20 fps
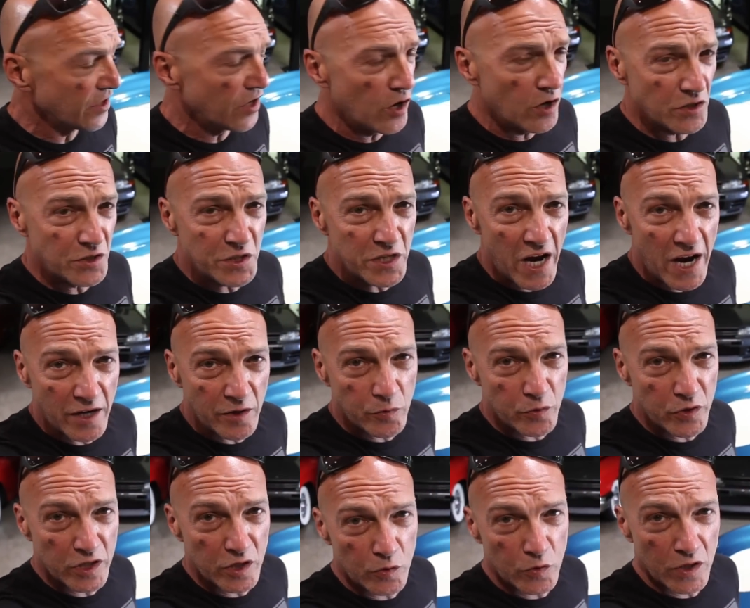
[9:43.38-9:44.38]
no, it's not a
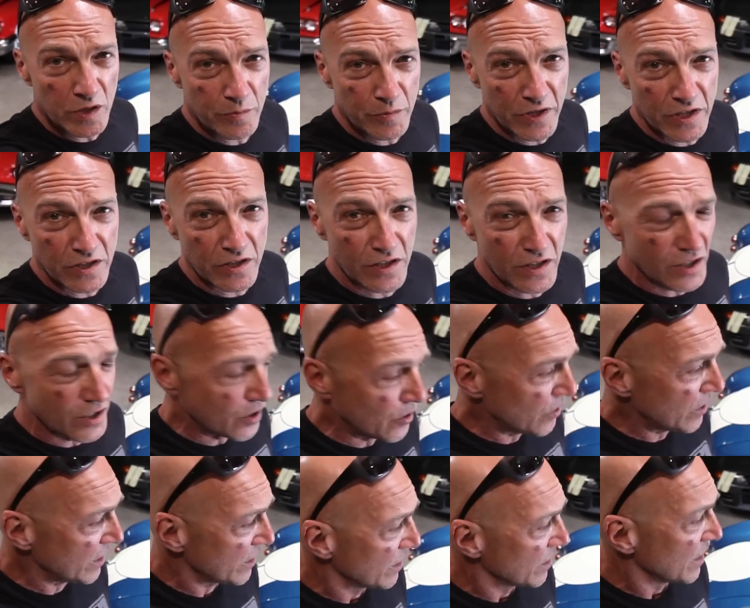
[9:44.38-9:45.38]
real one, but you know
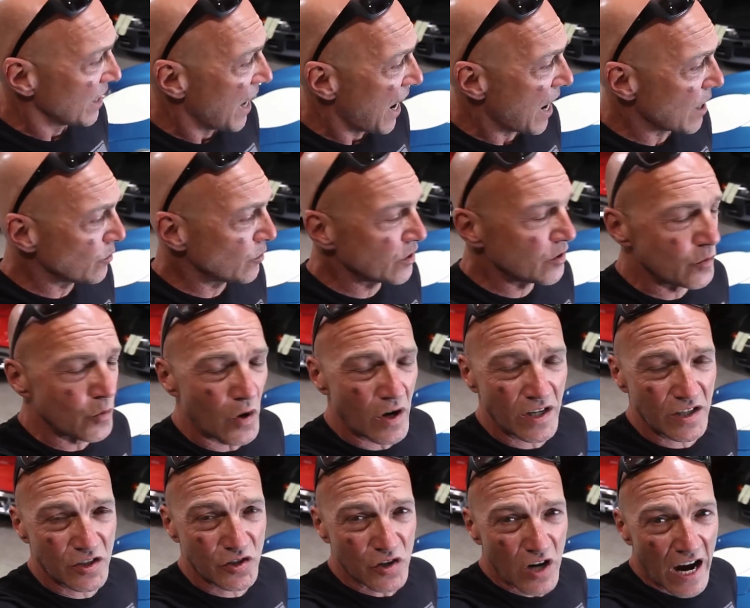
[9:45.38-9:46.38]
what? I wouldn't want
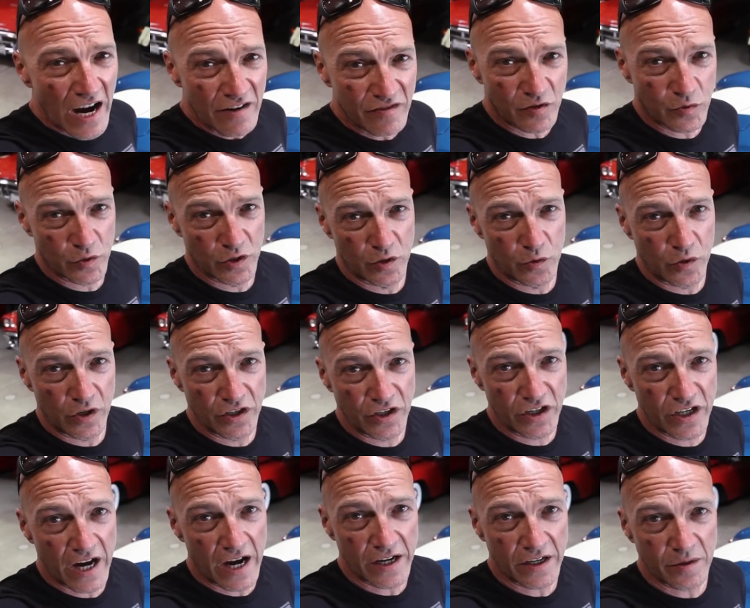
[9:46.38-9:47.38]
to drive a real one. You
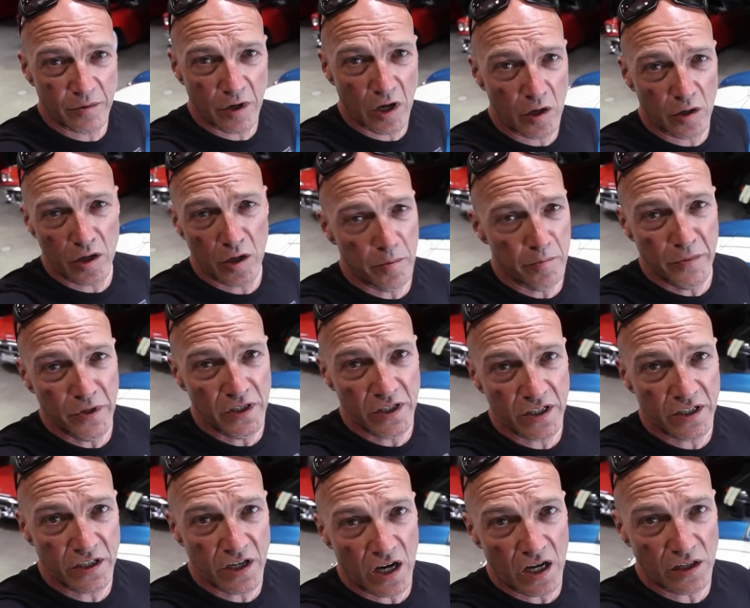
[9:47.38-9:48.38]
got a $1
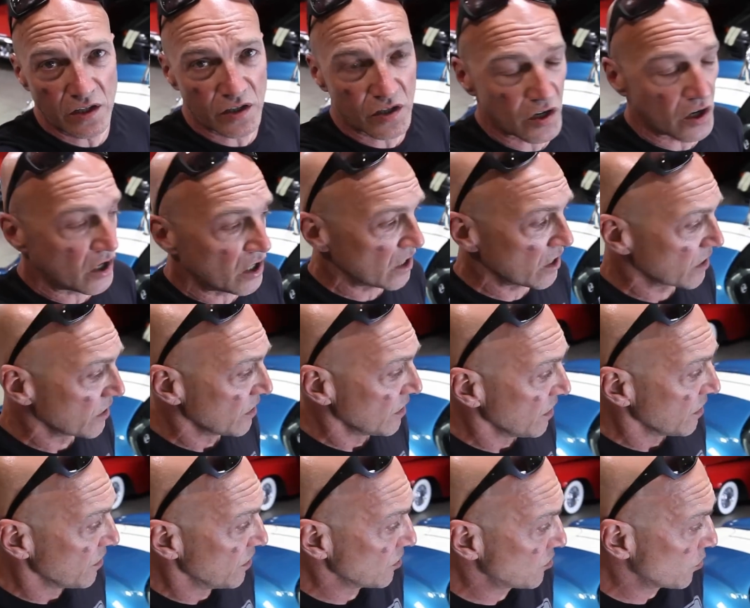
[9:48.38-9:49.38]
million car.
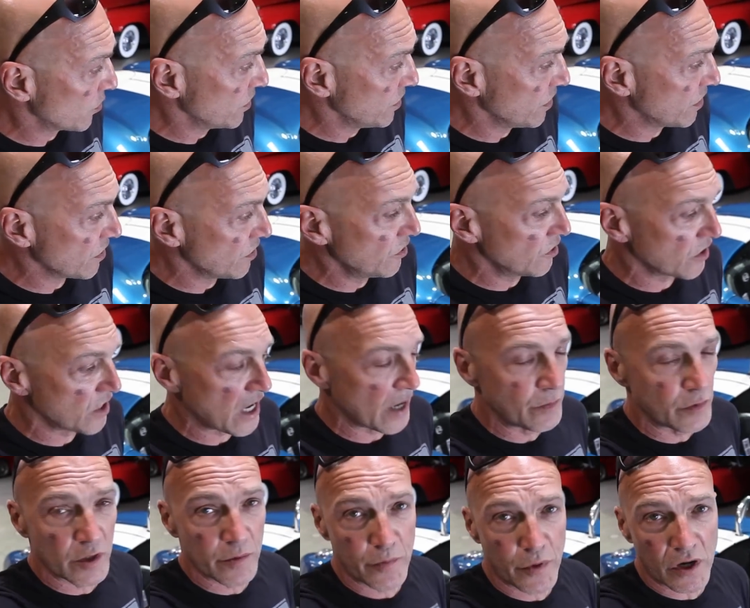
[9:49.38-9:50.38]
This one you can do a
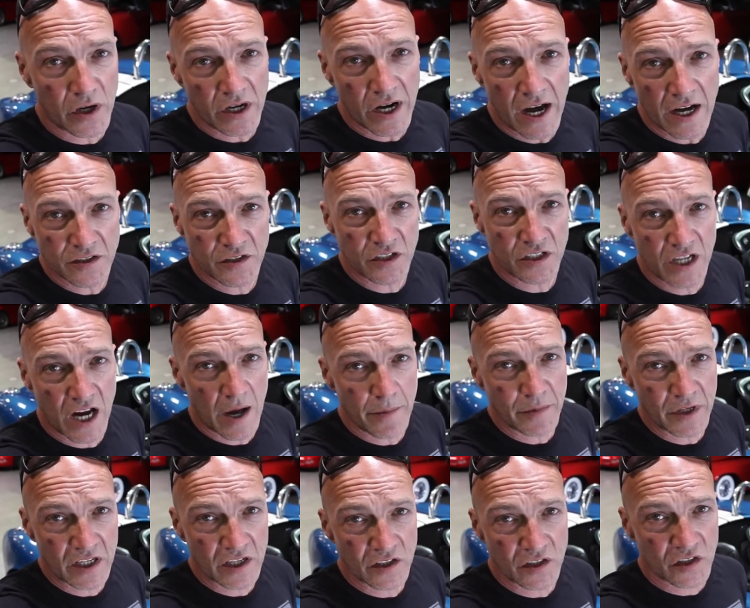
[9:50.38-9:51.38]
couple of burnouts and not be
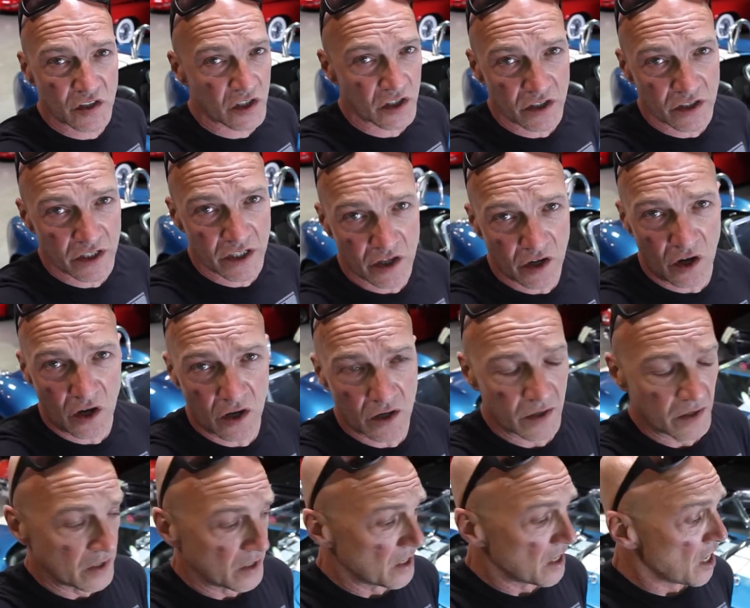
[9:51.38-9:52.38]
concerned at all.
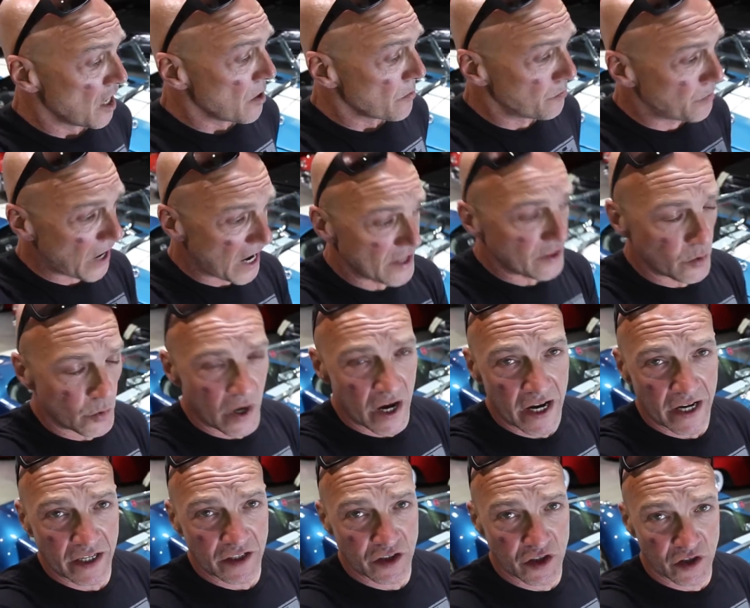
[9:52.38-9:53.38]
By the
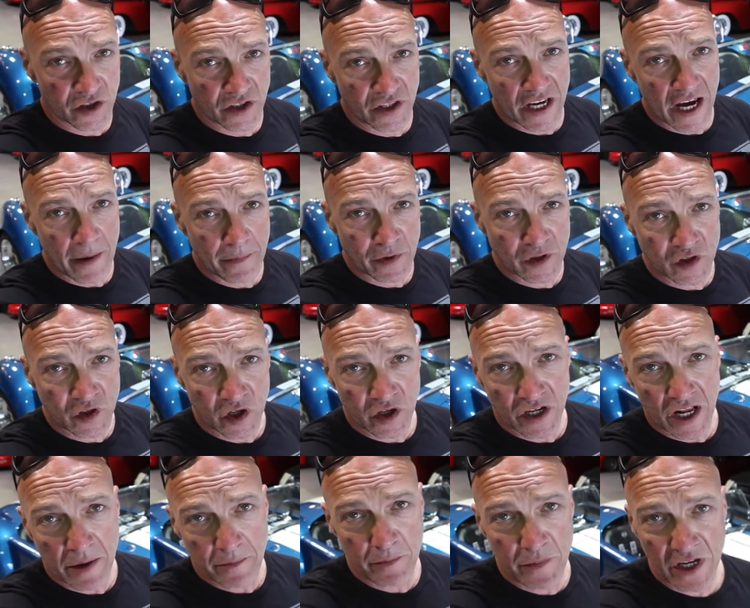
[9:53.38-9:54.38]
way, during the episode
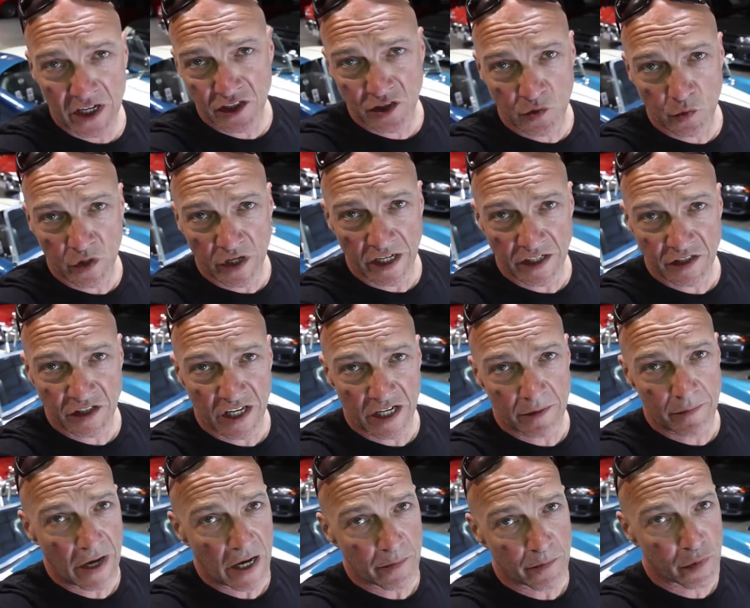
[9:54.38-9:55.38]
I missed when I said
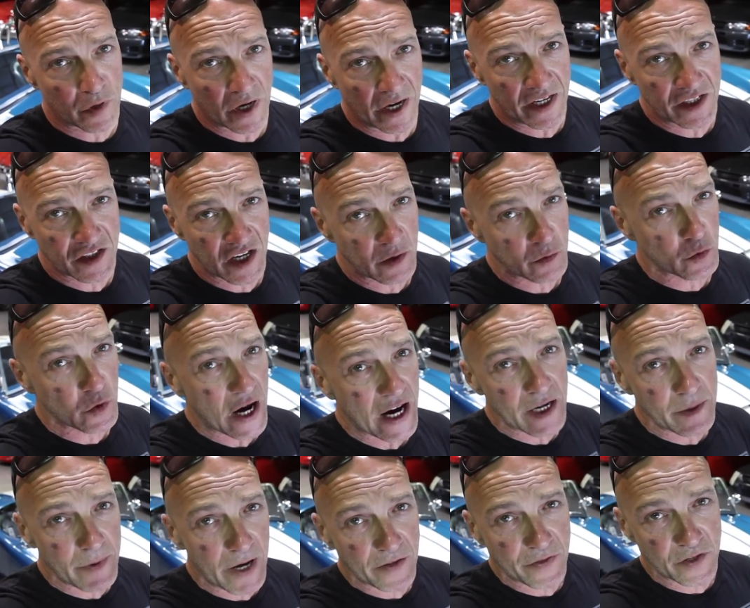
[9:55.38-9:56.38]
about brakes. I read
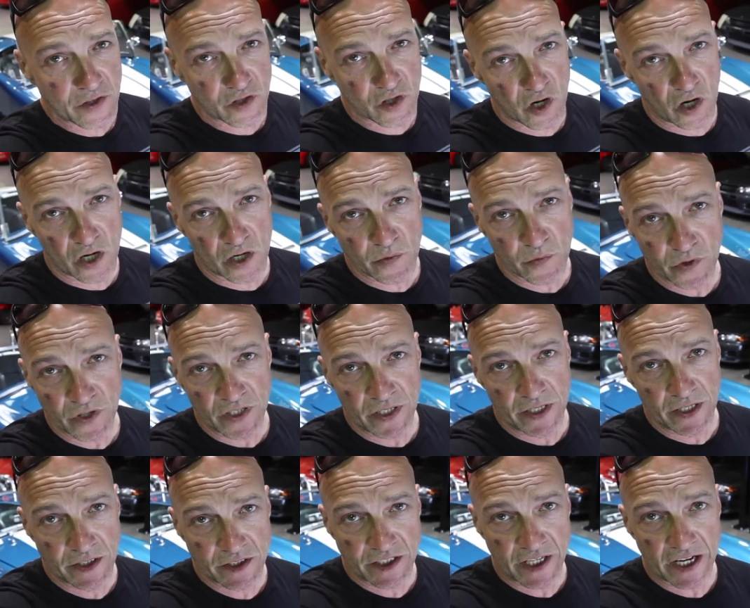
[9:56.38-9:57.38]
about this car and really
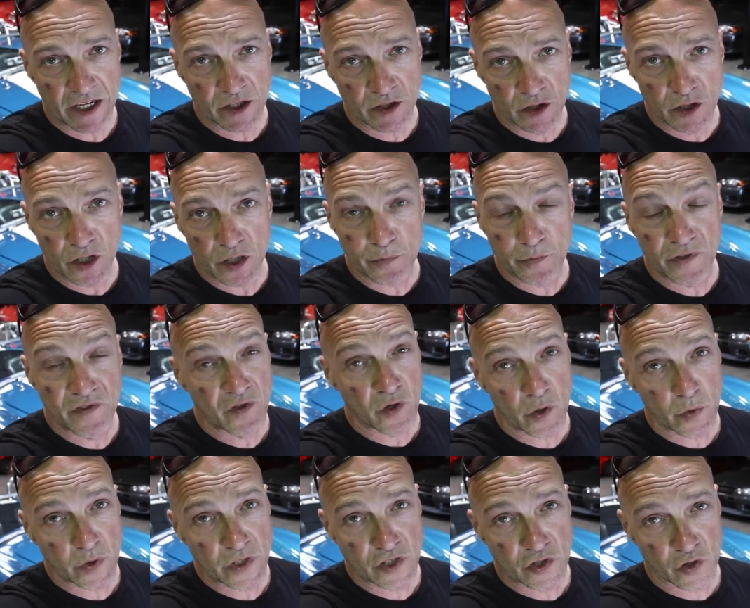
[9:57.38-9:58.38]
didn't take a look before
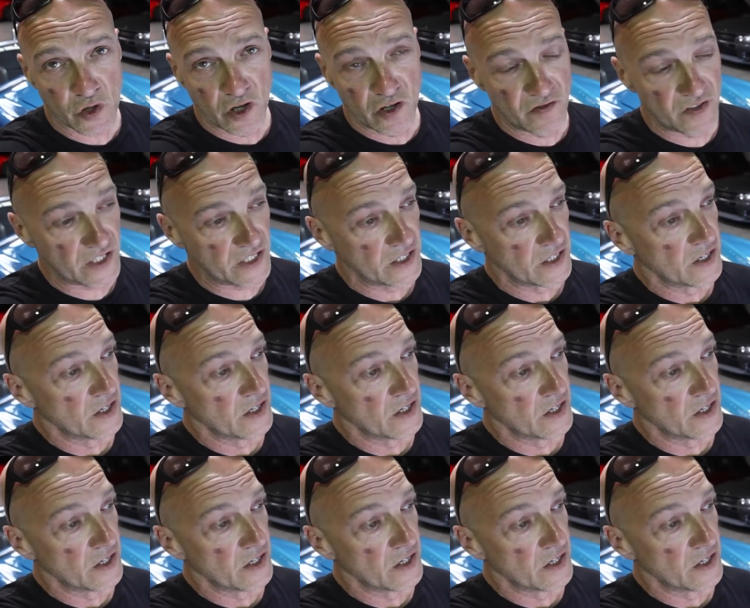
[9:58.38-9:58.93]
we drove it.